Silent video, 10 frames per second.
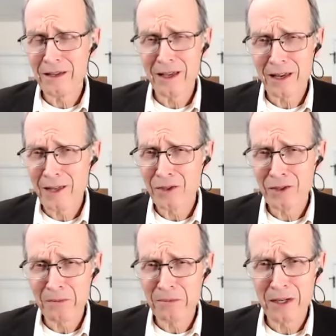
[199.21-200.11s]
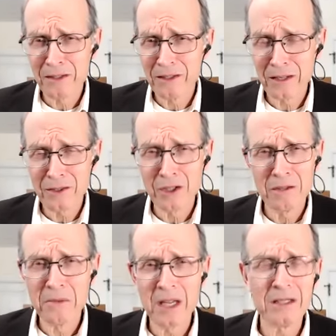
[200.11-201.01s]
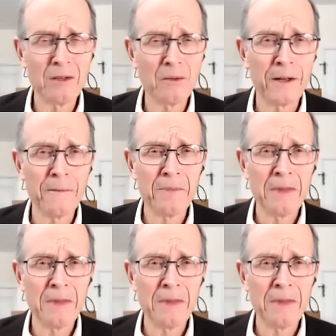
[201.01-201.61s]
had answered their prayers in such an amazing way.